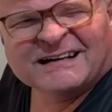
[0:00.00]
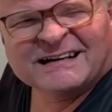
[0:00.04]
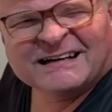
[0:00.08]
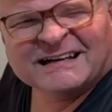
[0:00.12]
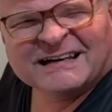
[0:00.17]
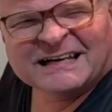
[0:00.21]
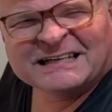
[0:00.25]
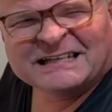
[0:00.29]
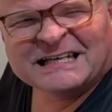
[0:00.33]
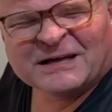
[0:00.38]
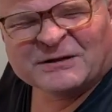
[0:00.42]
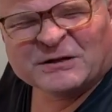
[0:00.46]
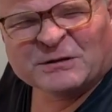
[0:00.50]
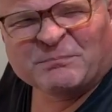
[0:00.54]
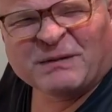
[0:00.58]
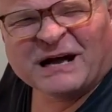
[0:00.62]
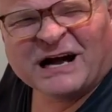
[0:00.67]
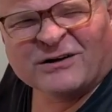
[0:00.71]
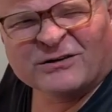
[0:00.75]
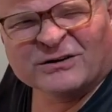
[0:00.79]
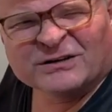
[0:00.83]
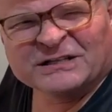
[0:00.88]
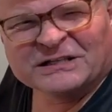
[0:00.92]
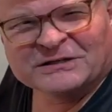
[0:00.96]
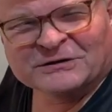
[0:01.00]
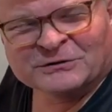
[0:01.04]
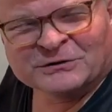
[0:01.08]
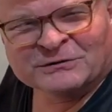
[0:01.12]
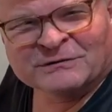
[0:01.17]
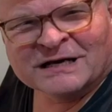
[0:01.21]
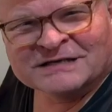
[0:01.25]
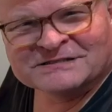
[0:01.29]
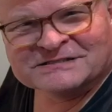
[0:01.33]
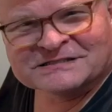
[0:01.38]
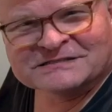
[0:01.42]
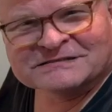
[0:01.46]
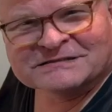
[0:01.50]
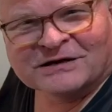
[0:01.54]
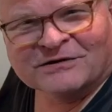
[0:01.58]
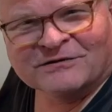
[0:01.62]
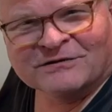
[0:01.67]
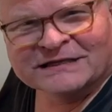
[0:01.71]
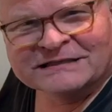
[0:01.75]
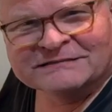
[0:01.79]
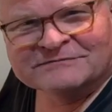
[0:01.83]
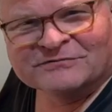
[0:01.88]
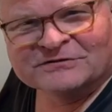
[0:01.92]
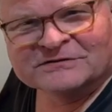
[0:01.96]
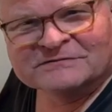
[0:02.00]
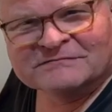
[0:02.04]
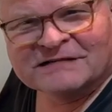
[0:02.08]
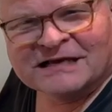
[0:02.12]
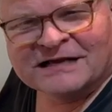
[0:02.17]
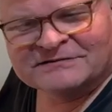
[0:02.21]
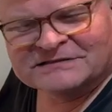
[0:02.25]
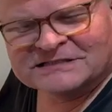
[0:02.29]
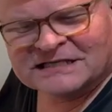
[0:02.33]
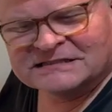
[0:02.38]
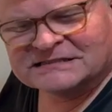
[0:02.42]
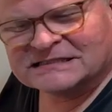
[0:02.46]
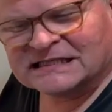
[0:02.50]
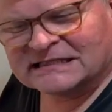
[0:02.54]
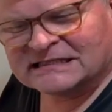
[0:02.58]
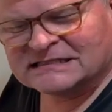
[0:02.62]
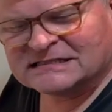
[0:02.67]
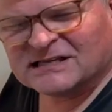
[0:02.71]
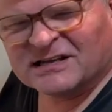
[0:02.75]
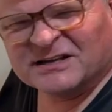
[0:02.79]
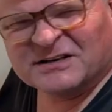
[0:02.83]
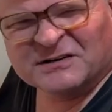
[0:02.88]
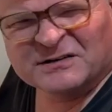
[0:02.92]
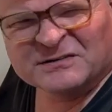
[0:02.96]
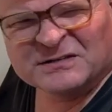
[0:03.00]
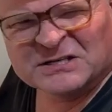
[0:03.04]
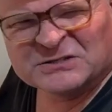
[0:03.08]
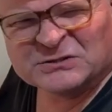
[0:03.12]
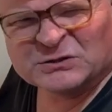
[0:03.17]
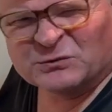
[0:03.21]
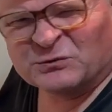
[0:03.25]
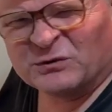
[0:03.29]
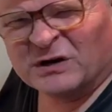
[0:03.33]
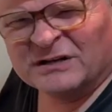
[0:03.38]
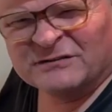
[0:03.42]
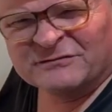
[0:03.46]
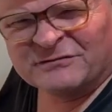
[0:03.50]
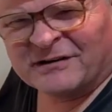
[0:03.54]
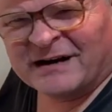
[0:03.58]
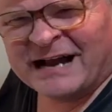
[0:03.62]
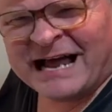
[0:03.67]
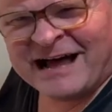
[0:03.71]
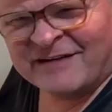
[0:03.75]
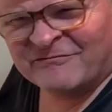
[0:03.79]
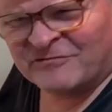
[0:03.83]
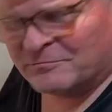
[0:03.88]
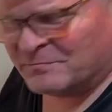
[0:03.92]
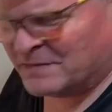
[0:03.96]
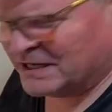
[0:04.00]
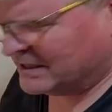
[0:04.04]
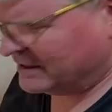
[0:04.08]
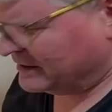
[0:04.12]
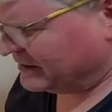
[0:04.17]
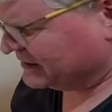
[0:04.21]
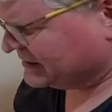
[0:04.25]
And now the power deodorizer is going at 10 seconds later, and this will run for half a minute or